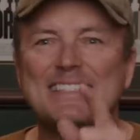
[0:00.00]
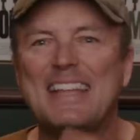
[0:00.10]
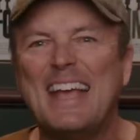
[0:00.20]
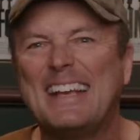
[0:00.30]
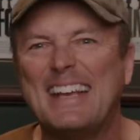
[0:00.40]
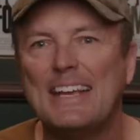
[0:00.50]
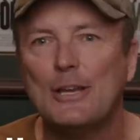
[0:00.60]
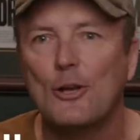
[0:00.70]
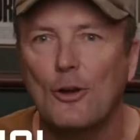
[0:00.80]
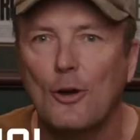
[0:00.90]
Snake
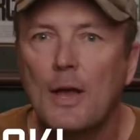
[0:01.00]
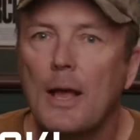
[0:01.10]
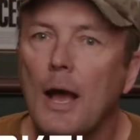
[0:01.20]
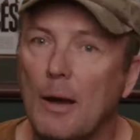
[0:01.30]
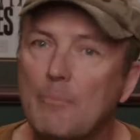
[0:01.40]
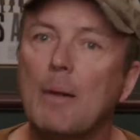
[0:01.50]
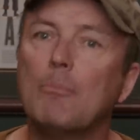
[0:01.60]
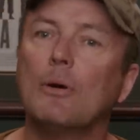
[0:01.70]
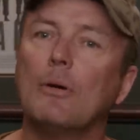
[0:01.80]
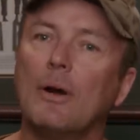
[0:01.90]
Eater, a
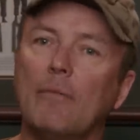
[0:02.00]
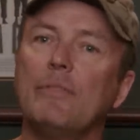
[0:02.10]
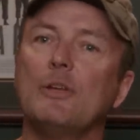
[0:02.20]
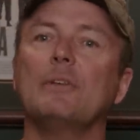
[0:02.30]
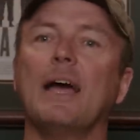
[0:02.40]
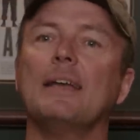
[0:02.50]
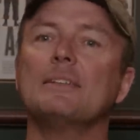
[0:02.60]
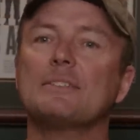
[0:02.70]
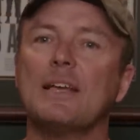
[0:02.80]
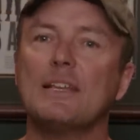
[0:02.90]
member of the
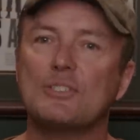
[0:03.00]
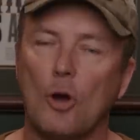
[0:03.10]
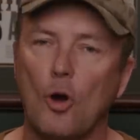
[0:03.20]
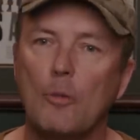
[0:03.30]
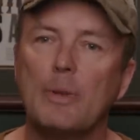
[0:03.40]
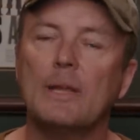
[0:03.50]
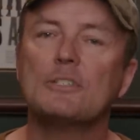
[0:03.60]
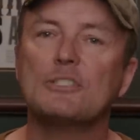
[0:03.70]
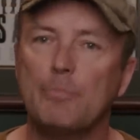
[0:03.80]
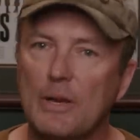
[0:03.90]
United States
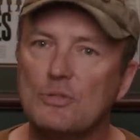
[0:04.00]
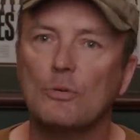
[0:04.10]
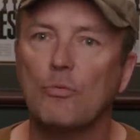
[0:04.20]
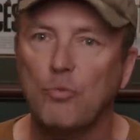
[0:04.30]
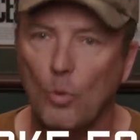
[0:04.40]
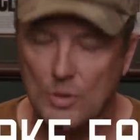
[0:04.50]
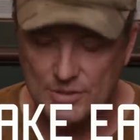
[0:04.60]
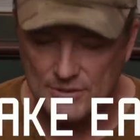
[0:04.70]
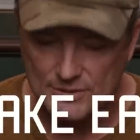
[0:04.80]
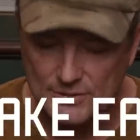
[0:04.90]
Army Special
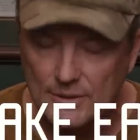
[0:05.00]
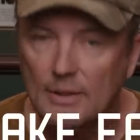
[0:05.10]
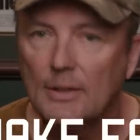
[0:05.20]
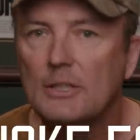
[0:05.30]
Forces.